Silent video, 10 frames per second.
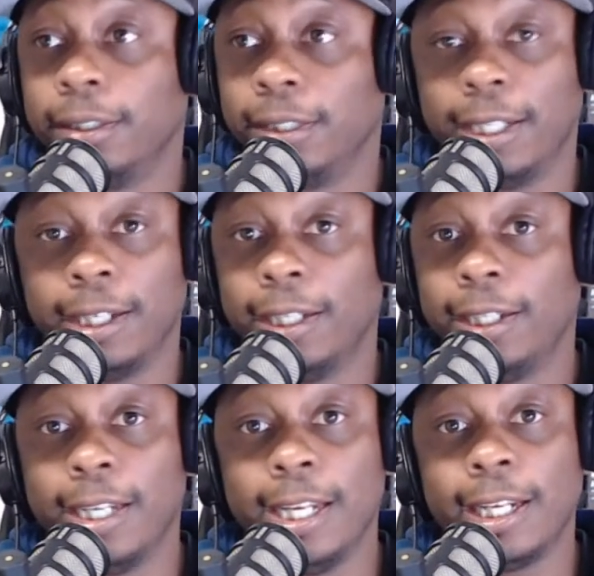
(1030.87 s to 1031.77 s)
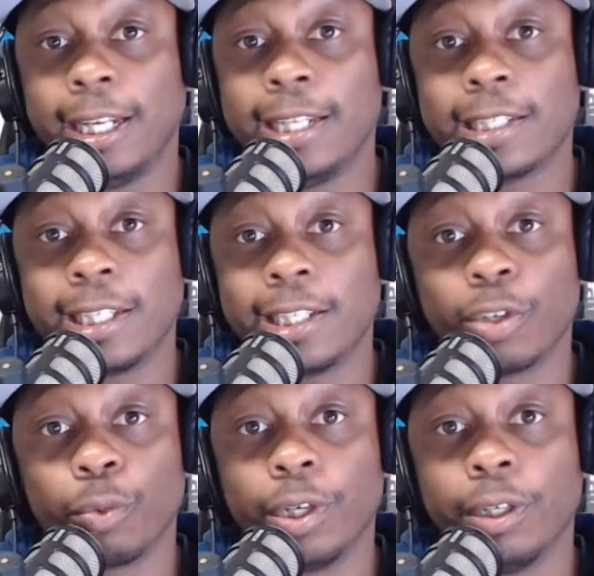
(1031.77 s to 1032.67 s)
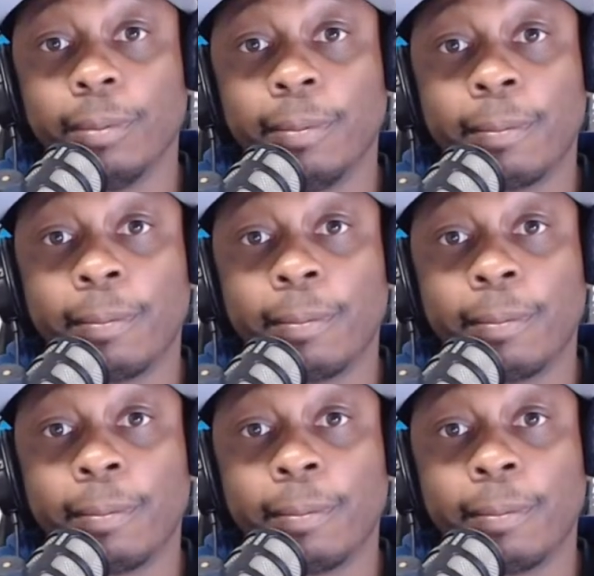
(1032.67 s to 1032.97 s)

He can easily get to the rim.